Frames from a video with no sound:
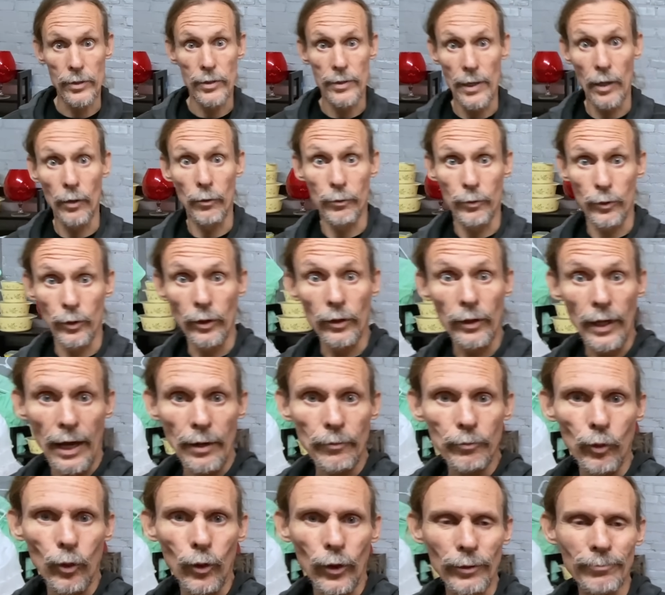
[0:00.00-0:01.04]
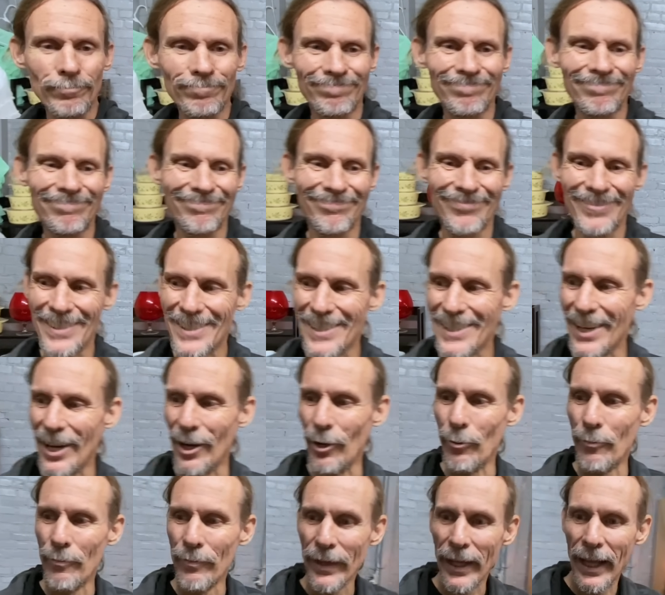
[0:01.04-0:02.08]
sell for a lot more.
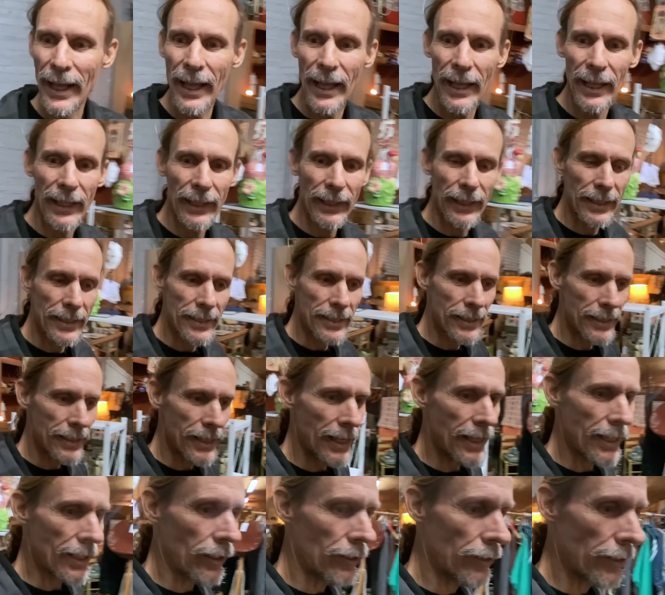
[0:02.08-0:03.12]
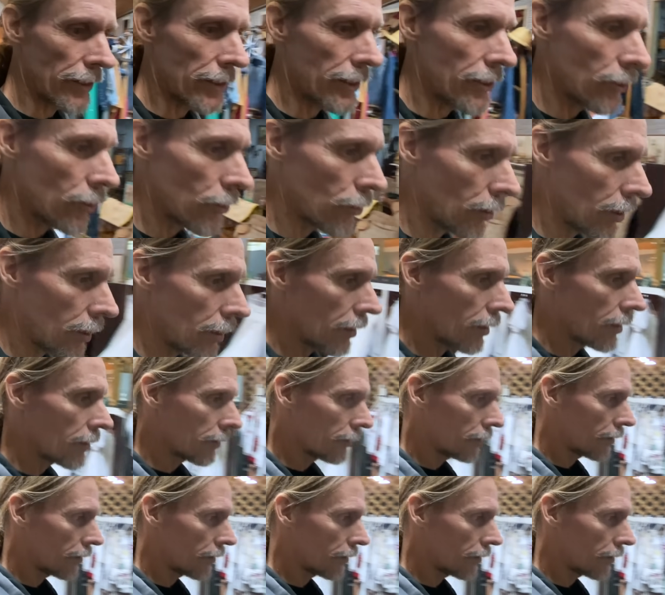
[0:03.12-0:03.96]
So let's take a look here. A